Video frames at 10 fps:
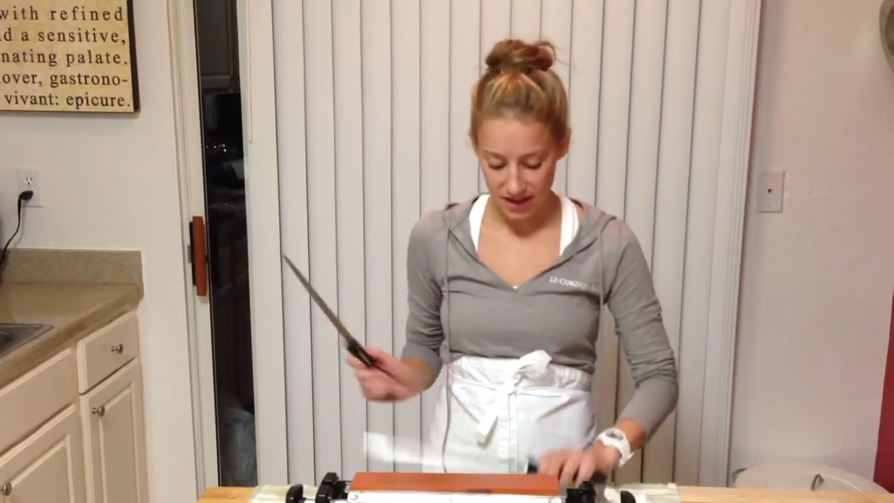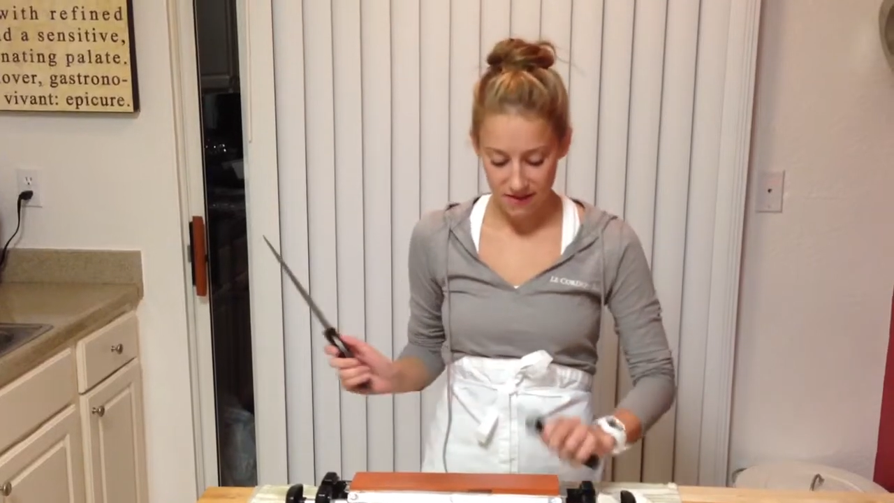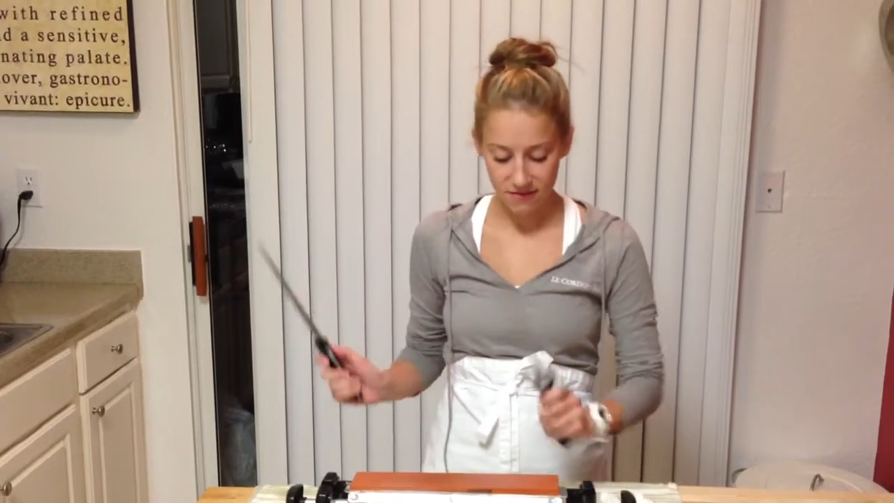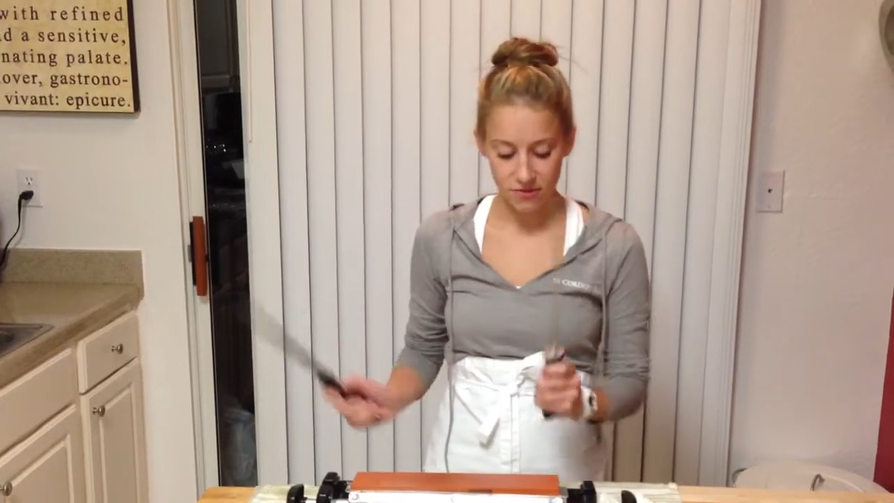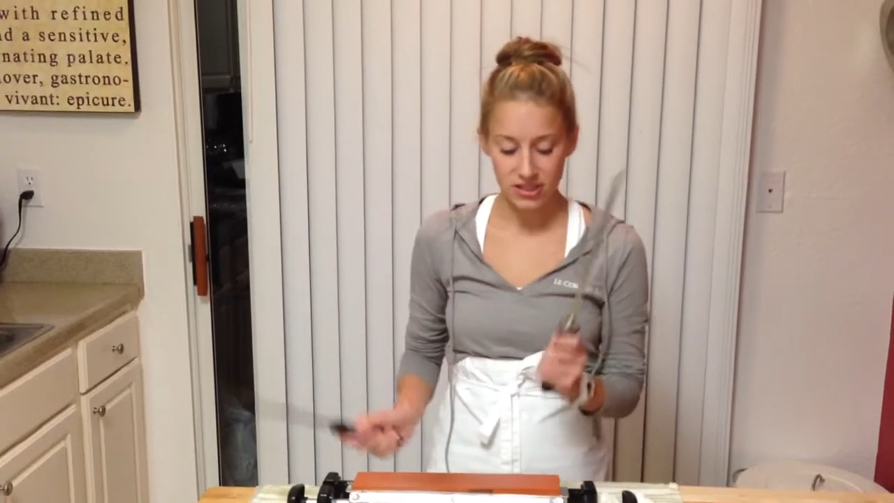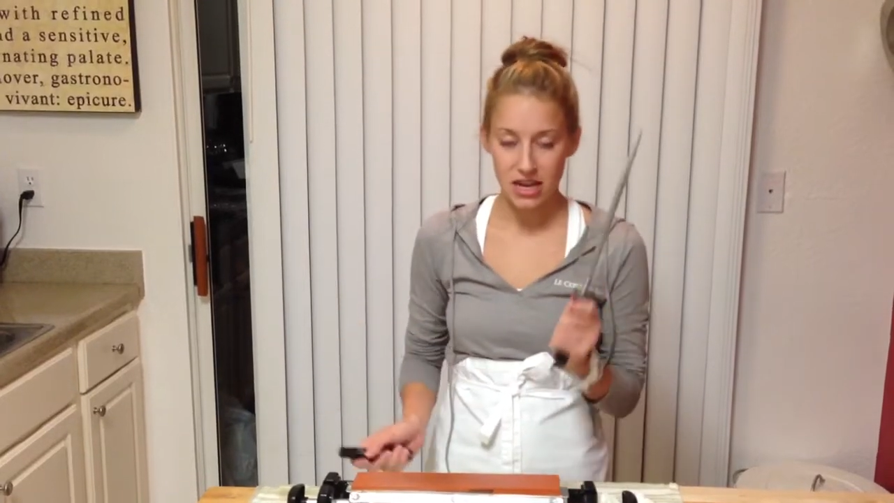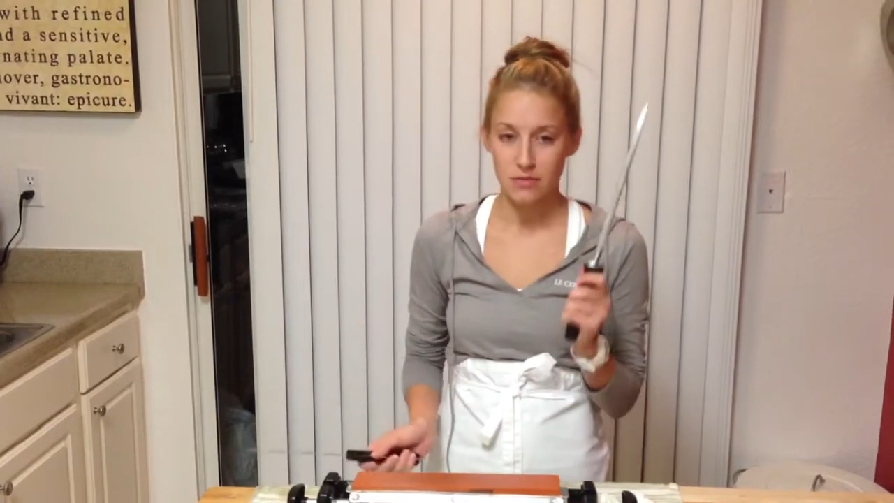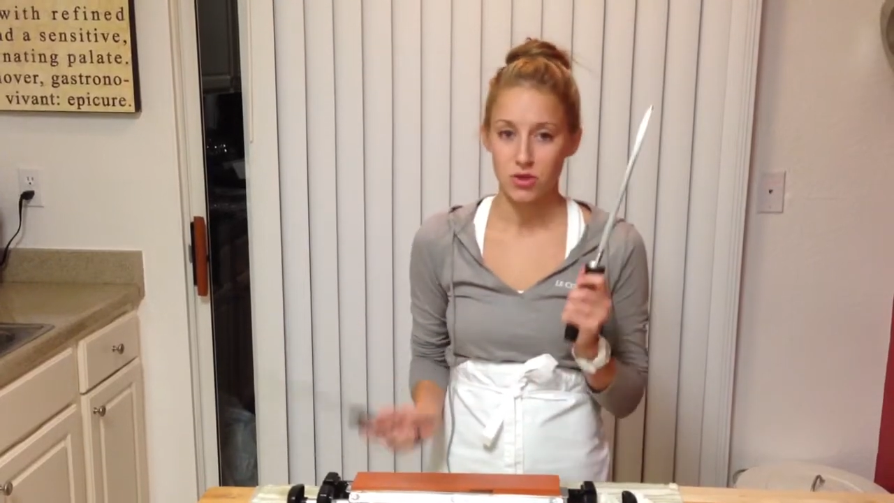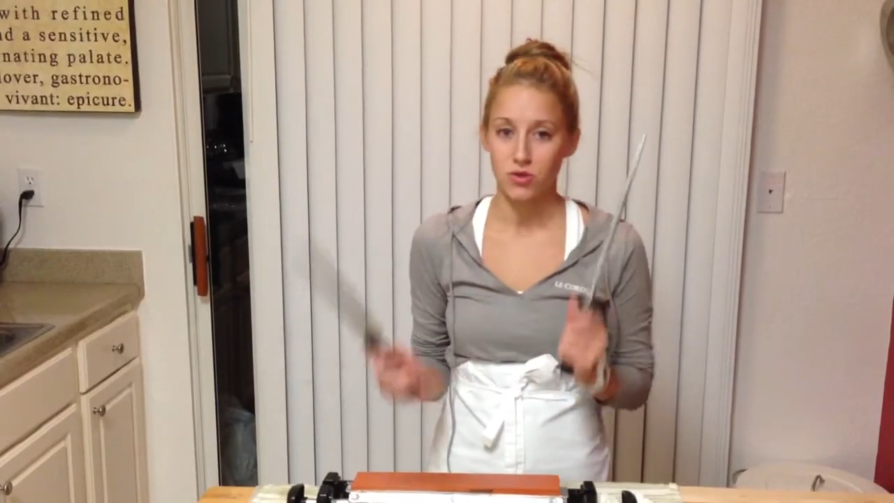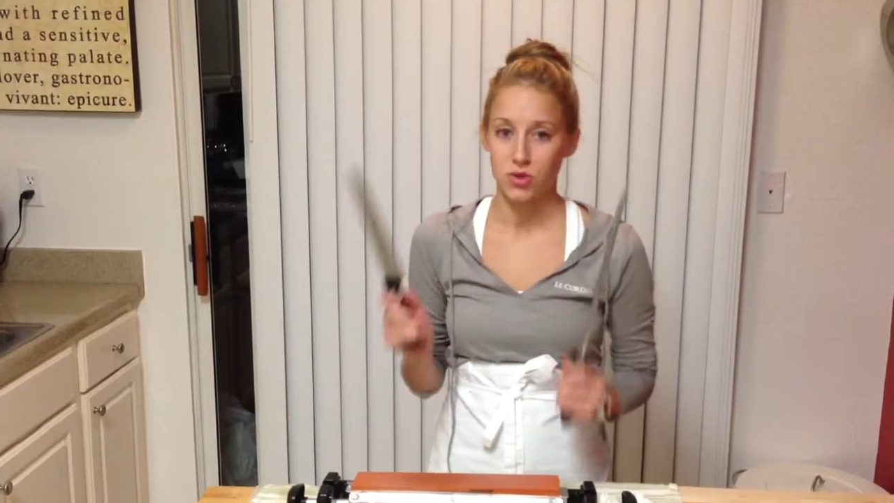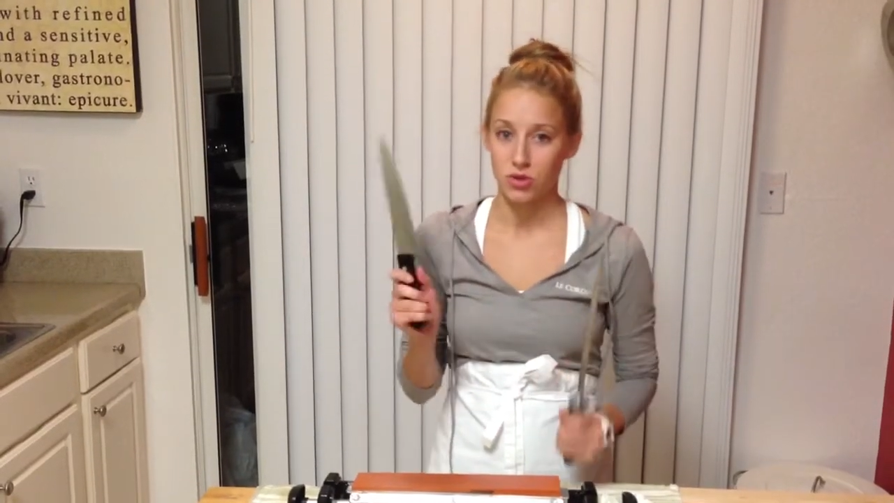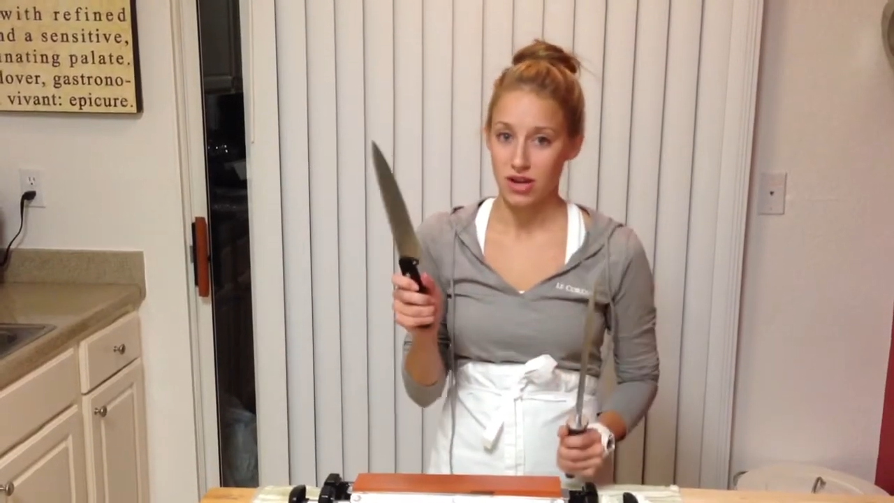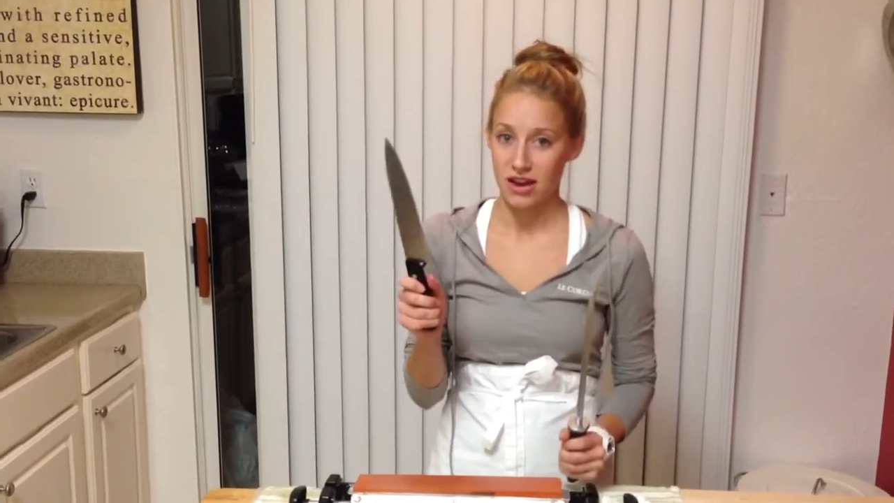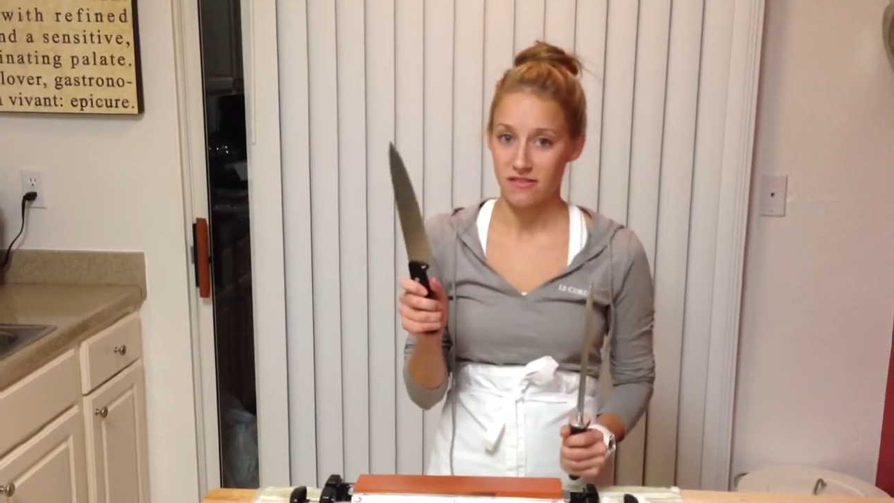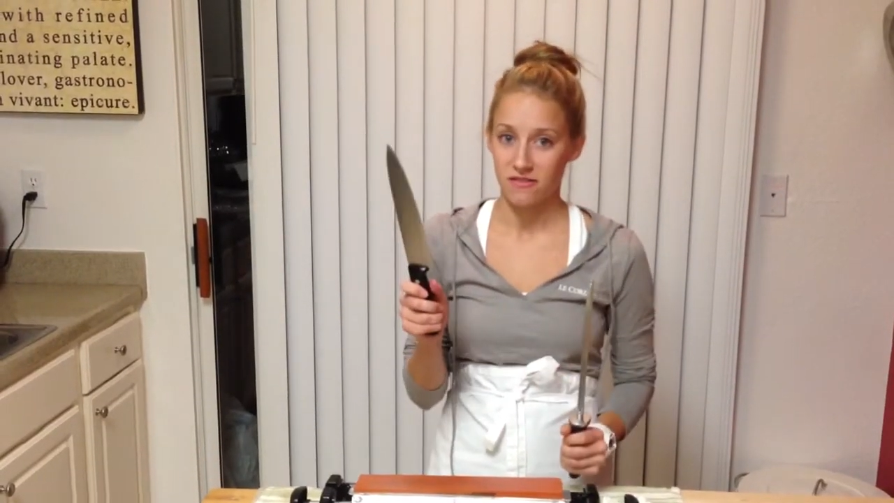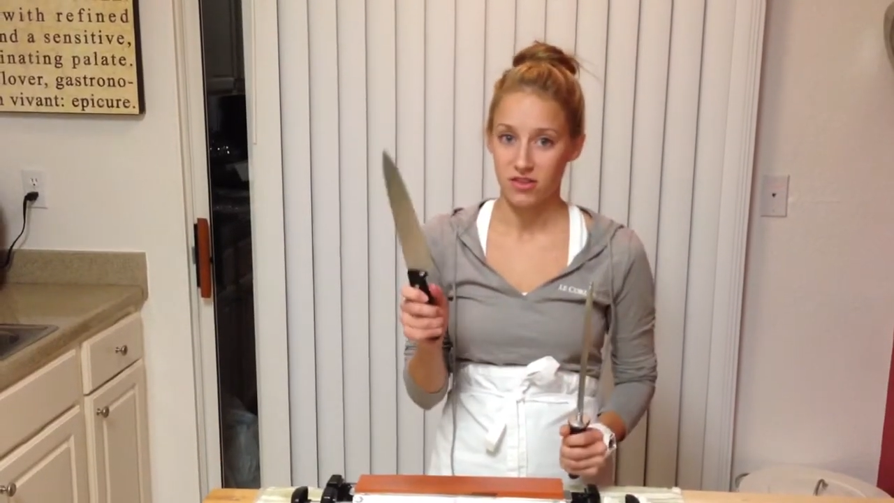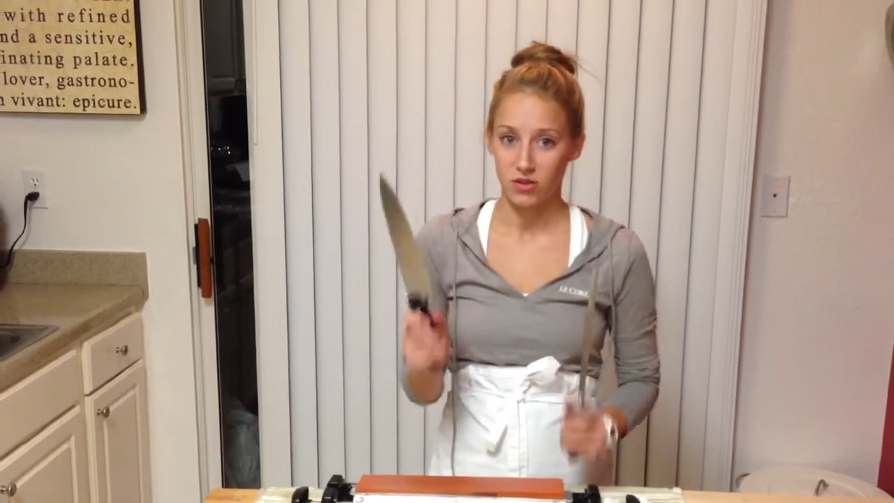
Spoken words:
every time you use your knife,